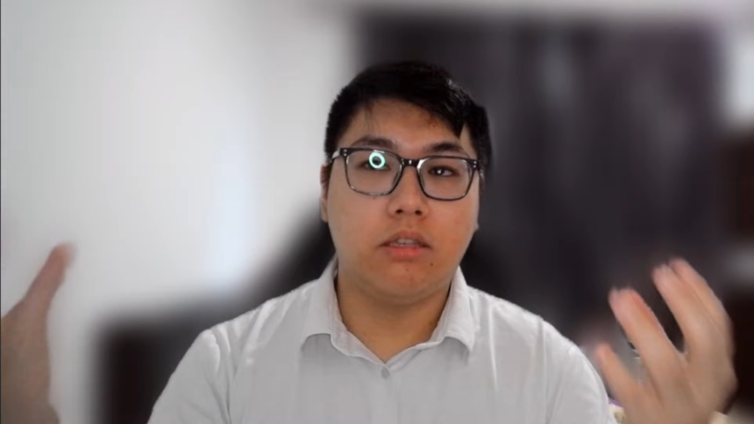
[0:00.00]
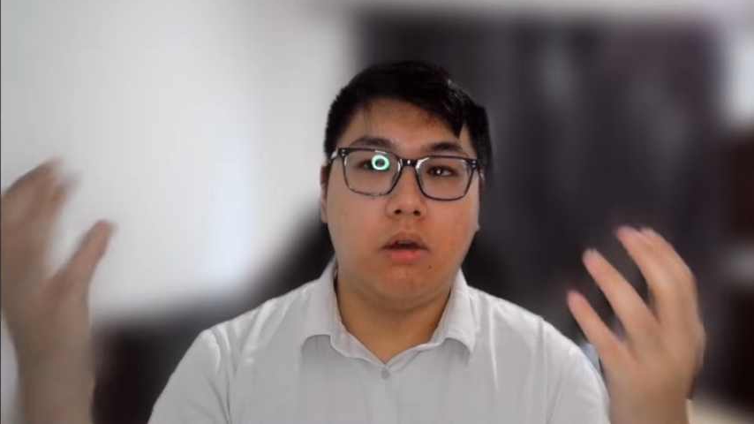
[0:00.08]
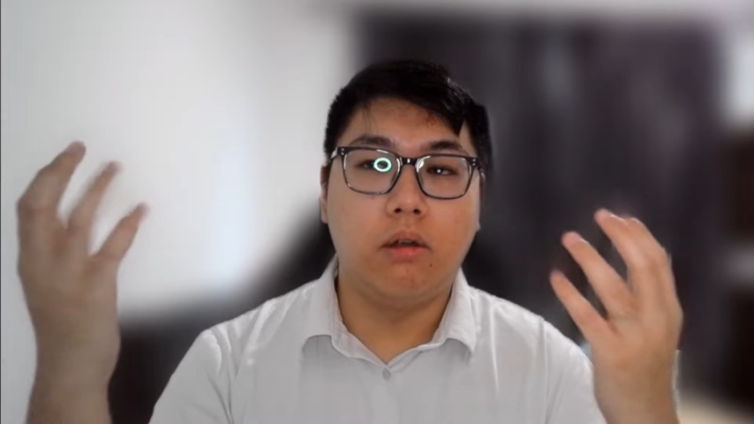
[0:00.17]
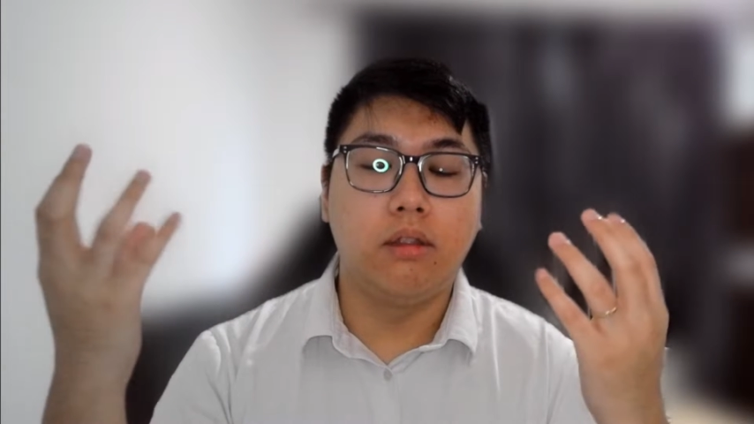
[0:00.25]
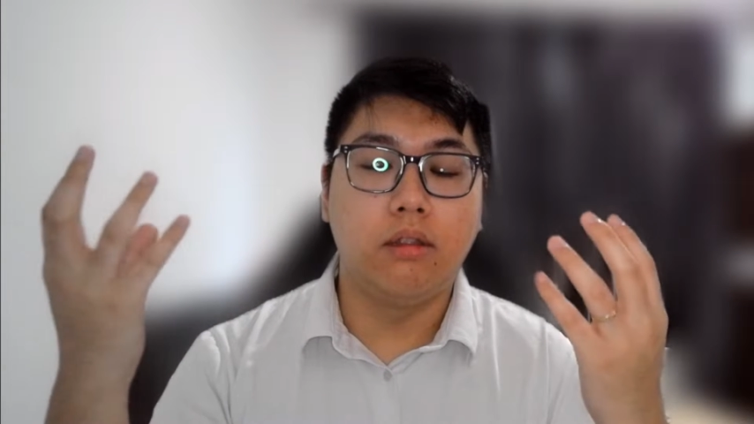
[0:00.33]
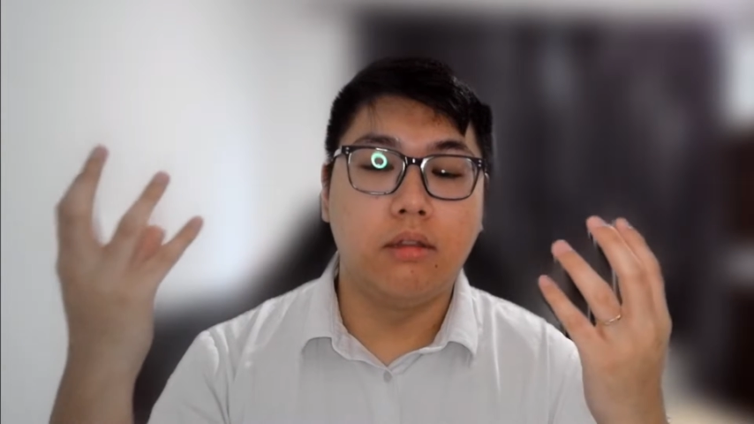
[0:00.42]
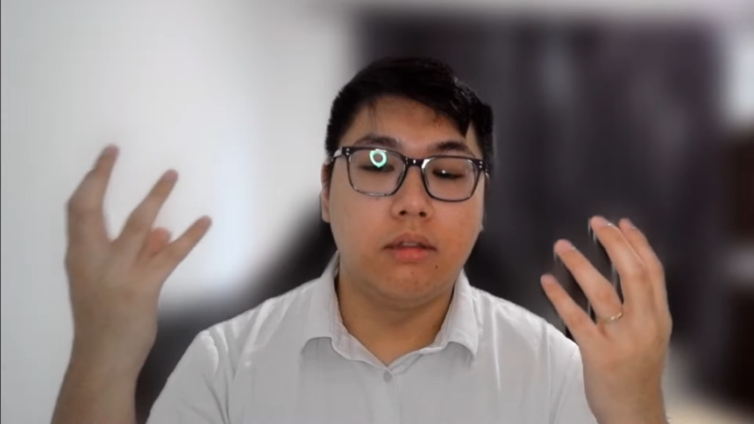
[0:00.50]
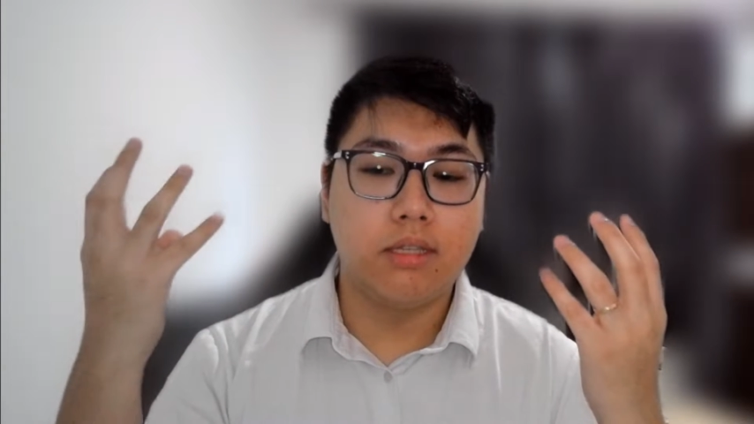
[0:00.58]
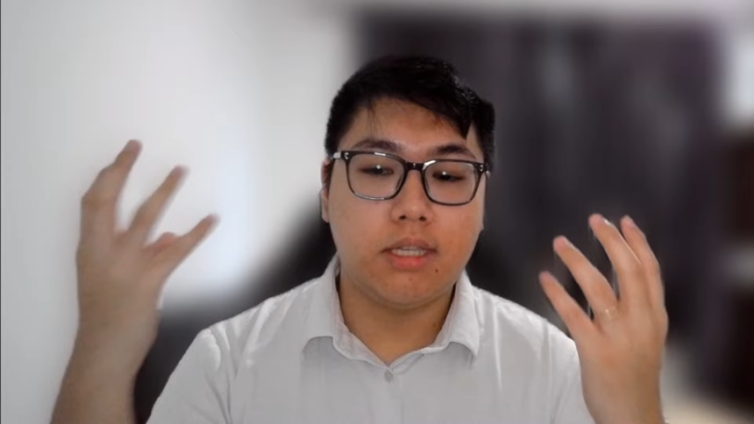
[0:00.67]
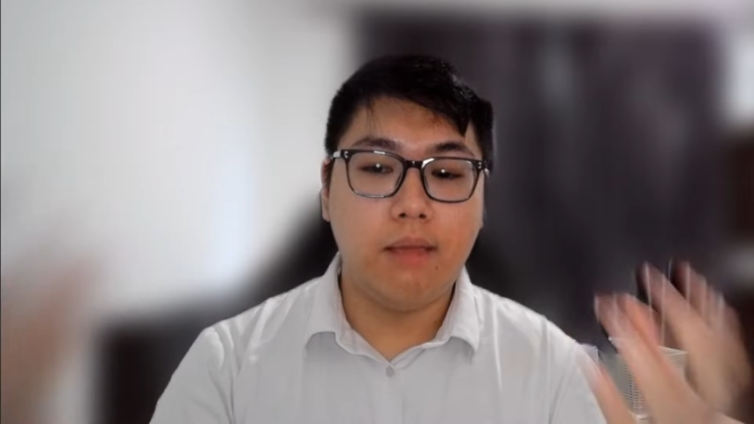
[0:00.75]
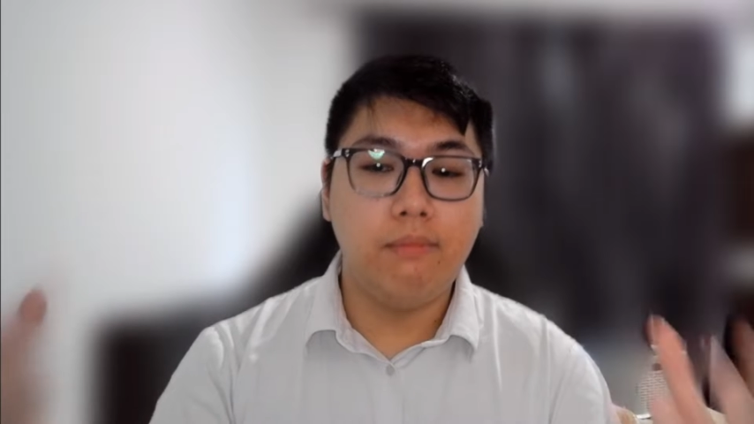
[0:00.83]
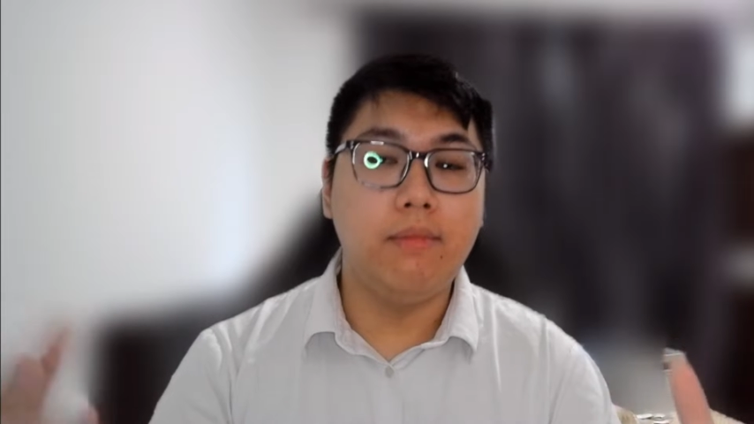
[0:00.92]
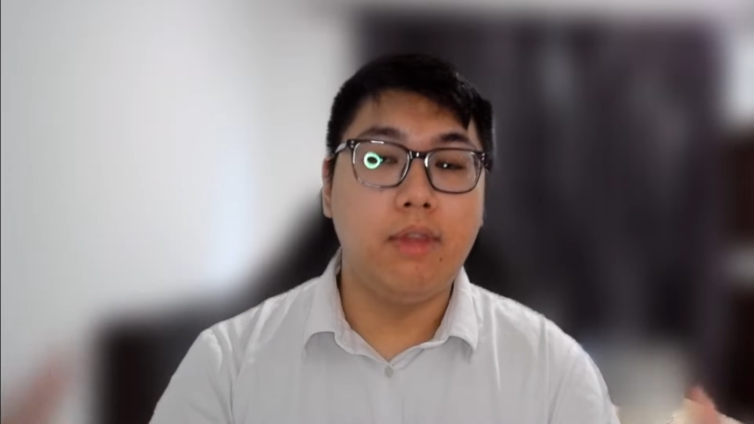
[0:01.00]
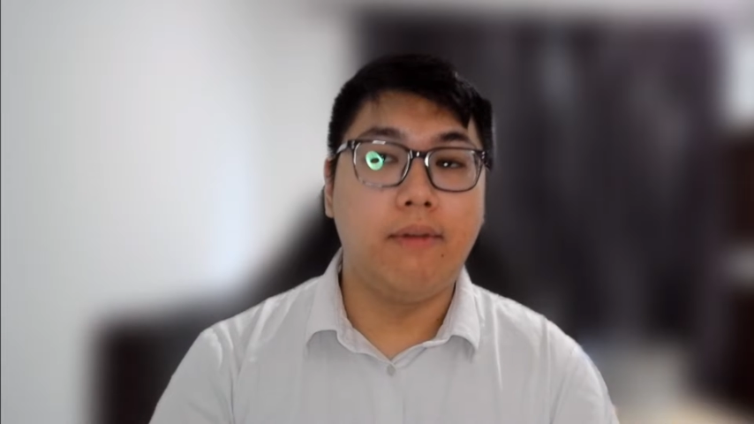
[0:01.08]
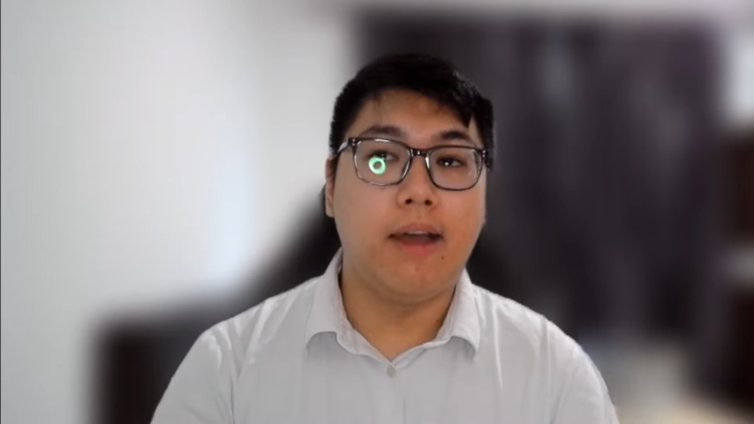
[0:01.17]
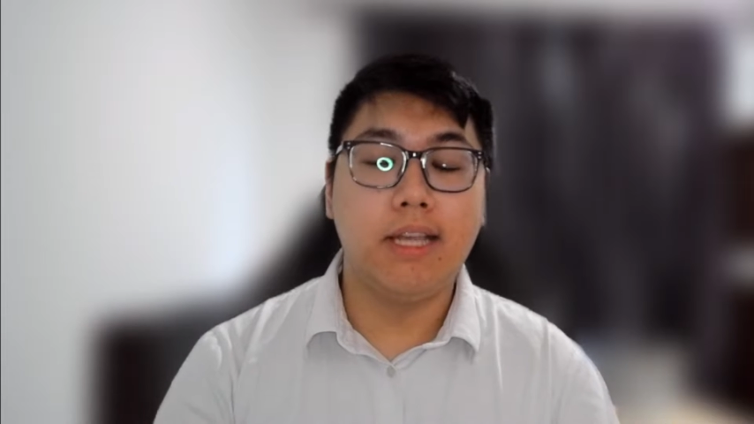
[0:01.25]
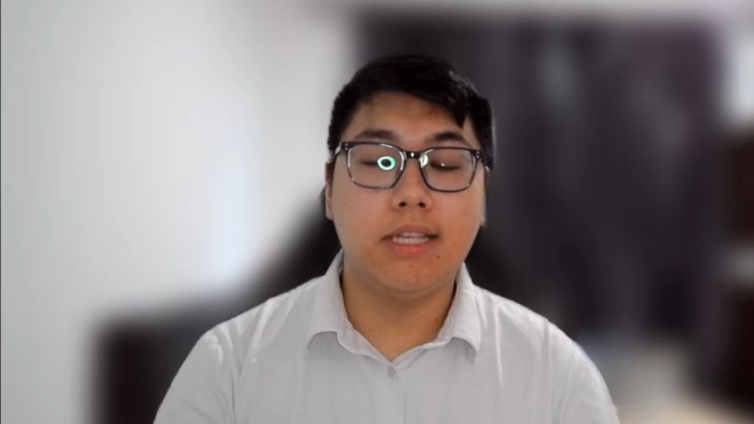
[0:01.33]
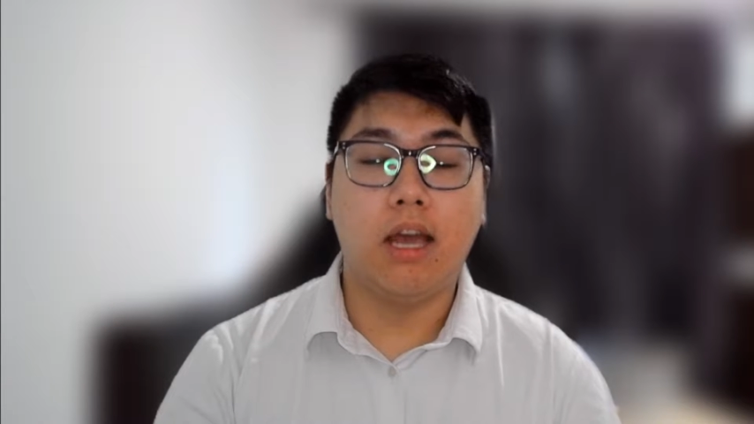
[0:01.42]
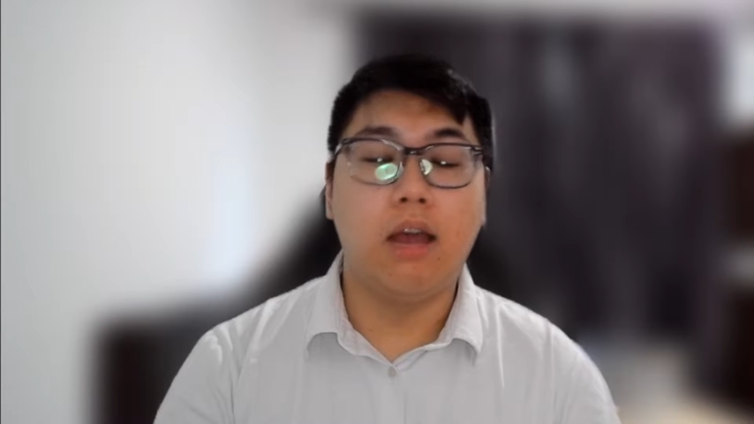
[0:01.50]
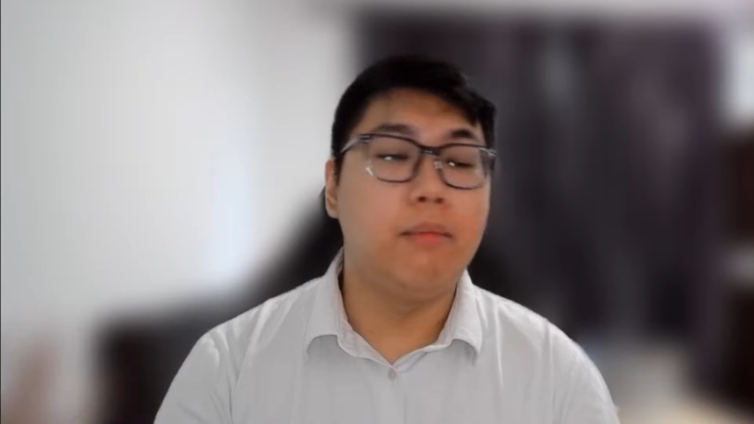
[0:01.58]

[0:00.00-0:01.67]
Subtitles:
on same device,